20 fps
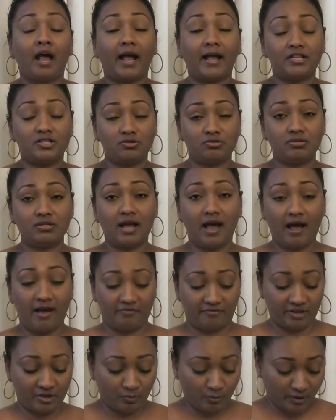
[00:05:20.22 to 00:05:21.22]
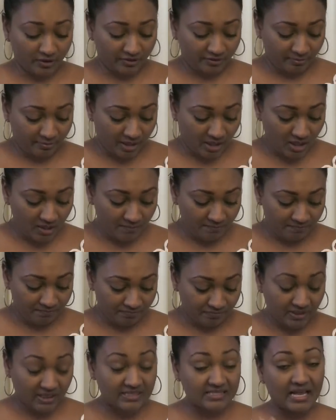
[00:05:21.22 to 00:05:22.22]
I don't have it with me
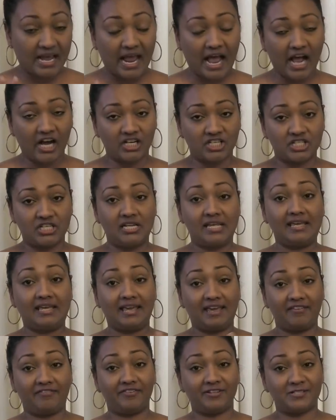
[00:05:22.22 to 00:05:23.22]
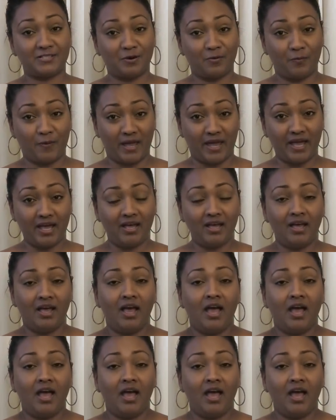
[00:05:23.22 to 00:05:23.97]
because I actually gave it away,